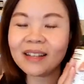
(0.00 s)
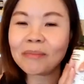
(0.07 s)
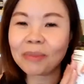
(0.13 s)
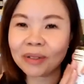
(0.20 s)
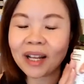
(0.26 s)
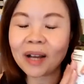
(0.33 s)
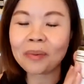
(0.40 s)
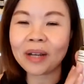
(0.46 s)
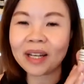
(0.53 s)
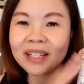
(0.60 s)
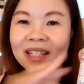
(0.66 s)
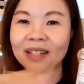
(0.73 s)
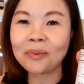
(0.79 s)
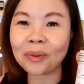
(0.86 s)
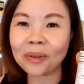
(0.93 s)
product
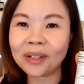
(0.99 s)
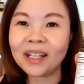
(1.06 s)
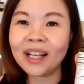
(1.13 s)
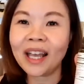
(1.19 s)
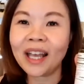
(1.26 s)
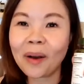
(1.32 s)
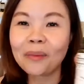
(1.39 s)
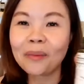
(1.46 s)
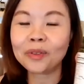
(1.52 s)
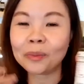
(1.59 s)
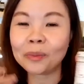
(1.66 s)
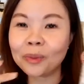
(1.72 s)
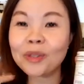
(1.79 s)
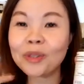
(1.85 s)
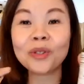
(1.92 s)
will help to
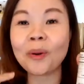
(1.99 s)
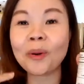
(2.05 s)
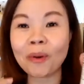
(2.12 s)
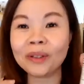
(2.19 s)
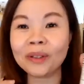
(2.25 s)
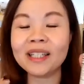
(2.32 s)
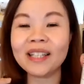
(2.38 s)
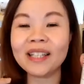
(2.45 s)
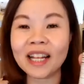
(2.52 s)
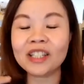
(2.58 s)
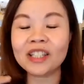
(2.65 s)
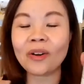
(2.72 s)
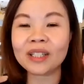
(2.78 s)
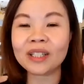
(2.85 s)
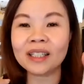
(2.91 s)
boost your body's
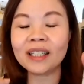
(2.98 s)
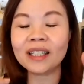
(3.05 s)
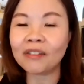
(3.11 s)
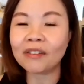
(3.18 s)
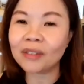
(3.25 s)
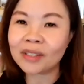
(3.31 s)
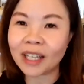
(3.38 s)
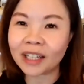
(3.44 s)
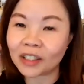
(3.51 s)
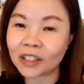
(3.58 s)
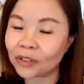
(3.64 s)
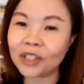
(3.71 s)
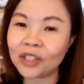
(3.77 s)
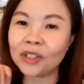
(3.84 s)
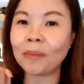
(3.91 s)
antioxidant levels and
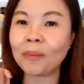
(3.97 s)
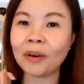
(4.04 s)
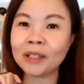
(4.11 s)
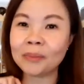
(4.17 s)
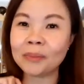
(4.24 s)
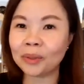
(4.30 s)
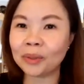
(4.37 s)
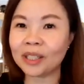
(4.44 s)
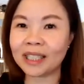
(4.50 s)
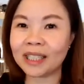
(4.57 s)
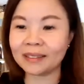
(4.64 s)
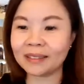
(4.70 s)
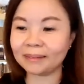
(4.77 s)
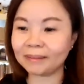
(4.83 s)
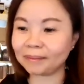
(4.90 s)
increase your body
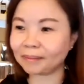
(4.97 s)
immunity.